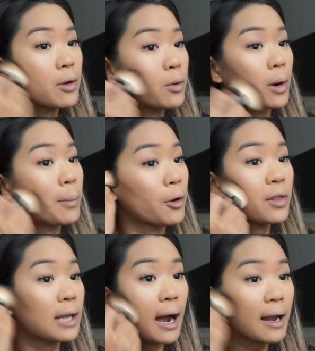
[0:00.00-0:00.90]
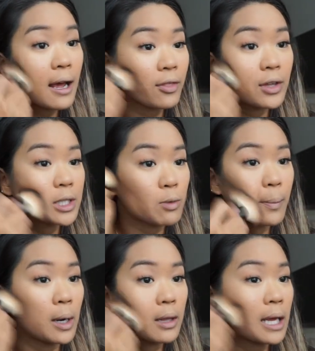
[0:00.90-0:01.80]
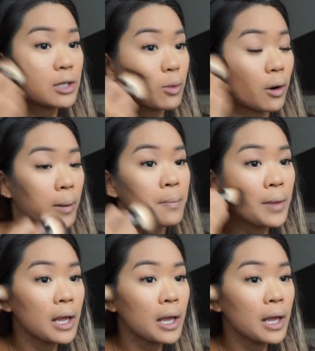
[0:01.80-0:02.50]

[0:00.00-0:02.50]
who were both non-athletes, were put in that dorm.